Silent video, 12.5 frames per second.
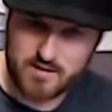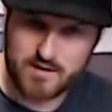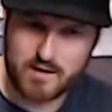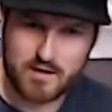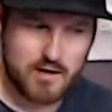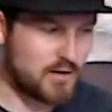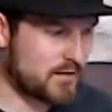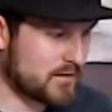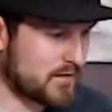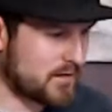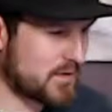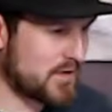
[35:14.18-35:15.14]
and
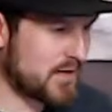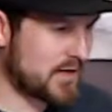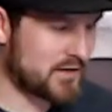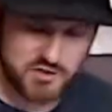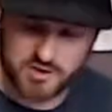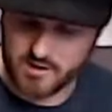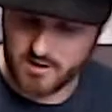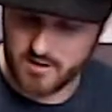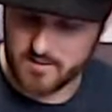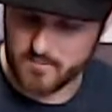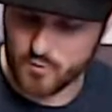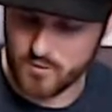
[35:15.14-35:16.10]
he has
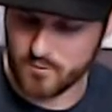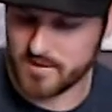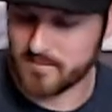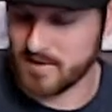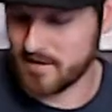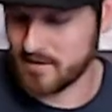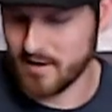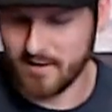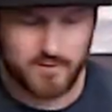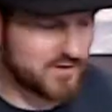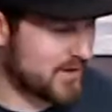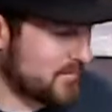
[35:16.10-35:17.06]
shared more with me than I
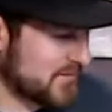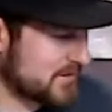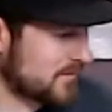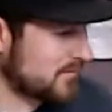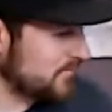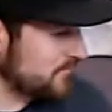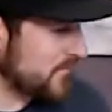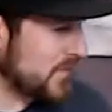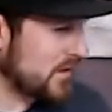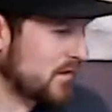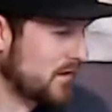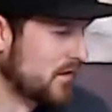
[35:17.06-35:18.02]
with him. So
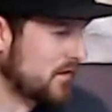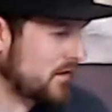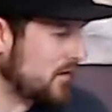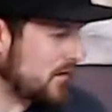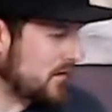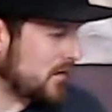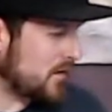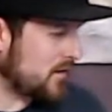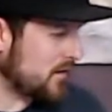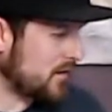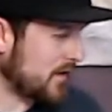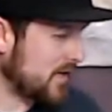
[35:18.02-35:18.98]

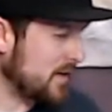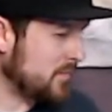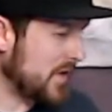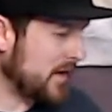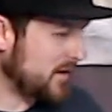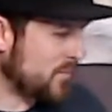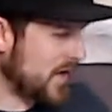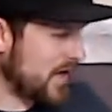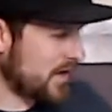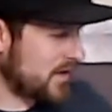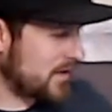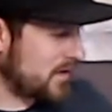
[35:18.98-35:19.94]
got to keep paying him
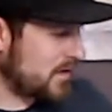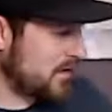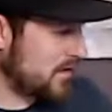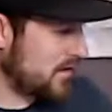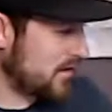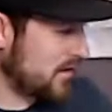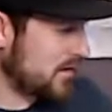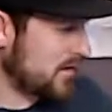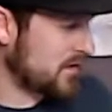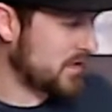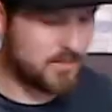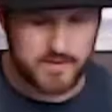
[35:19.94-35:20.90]
back.
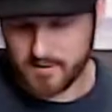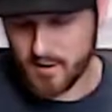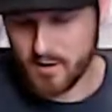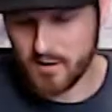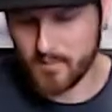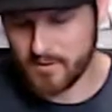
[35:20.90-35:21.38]
Keep the karma